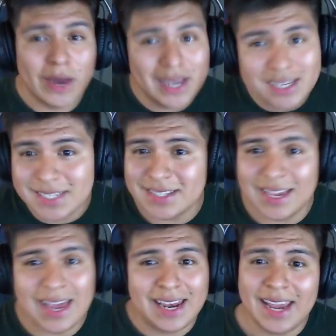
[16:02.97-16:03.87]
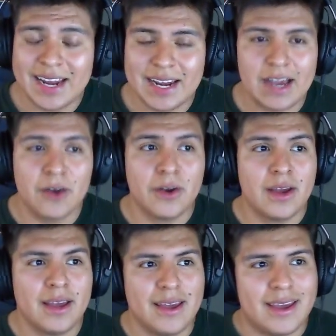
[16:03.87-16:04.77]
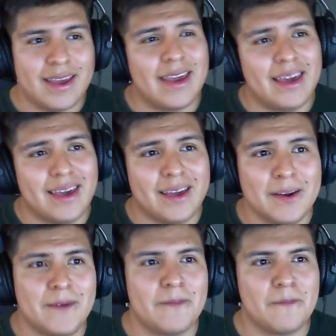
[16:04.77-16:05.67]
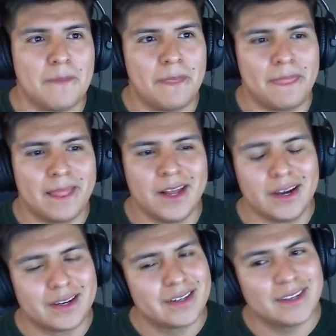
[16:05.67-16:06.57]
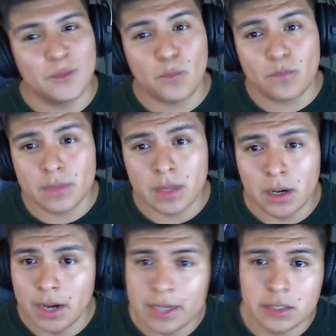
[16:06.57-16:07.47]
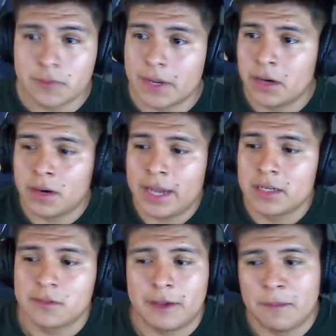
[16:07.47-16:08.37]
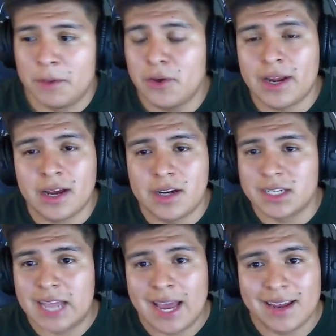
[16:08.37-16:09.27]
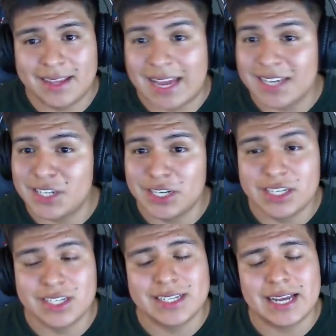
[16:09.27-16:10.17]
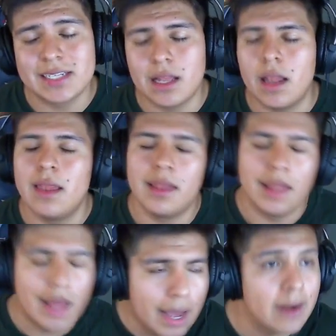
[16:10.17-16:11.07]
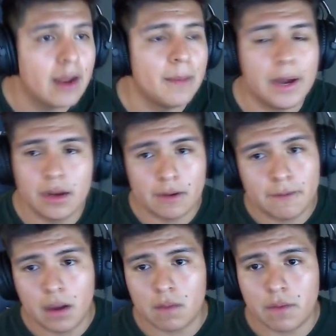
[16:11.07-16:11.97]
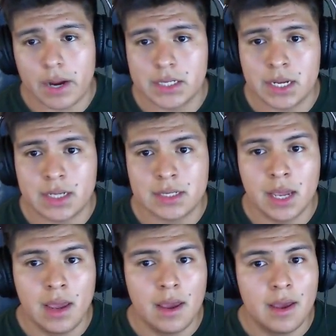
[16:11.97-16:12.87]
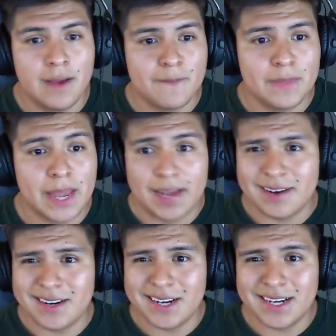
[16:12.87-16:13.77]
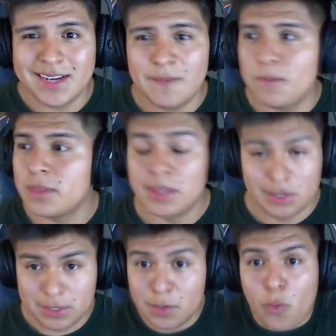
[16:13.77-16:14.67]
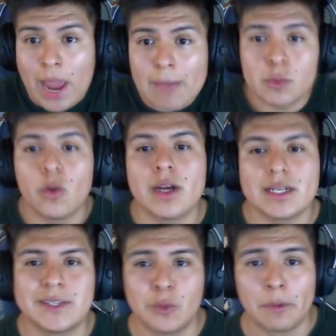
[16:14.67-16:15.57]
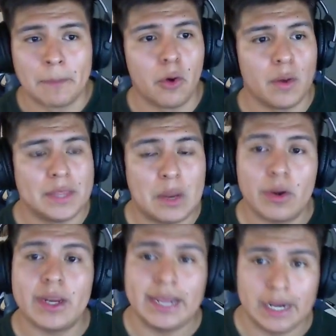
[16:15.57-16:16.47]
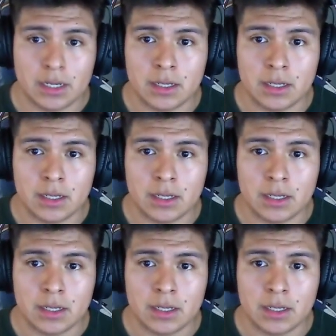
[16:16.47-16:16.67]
is LA now, and look, you're an Angels fan, you're an Angels fan, but you gotta understand, like that shit just says a lot about your fucking franchise. That the Rams won a Super Bowl when they were here,